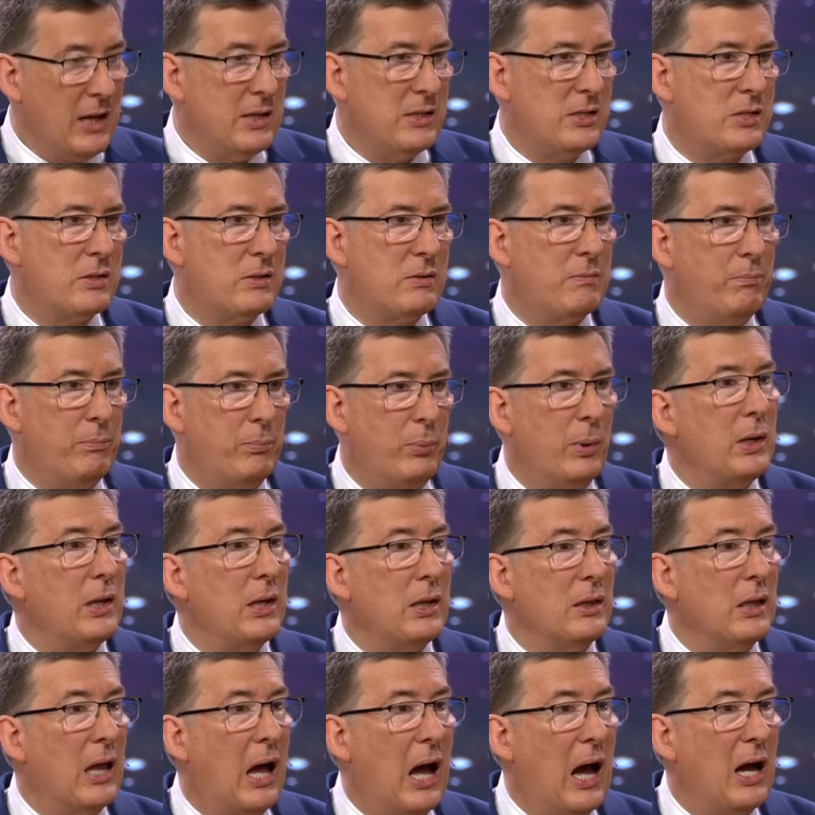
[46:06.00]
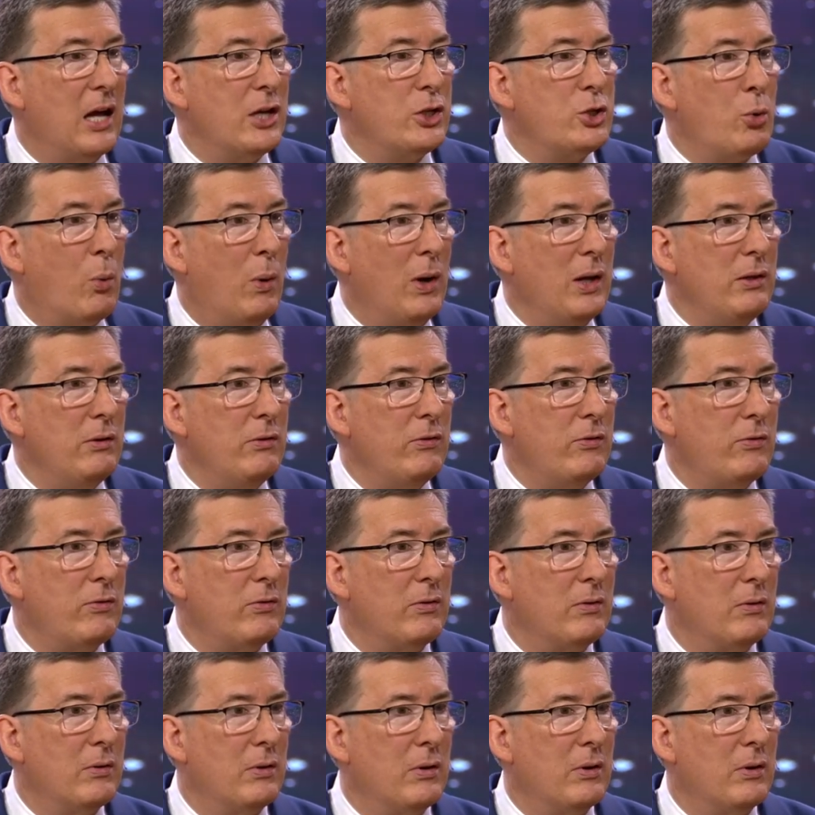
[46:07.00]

nice, pretty large ones,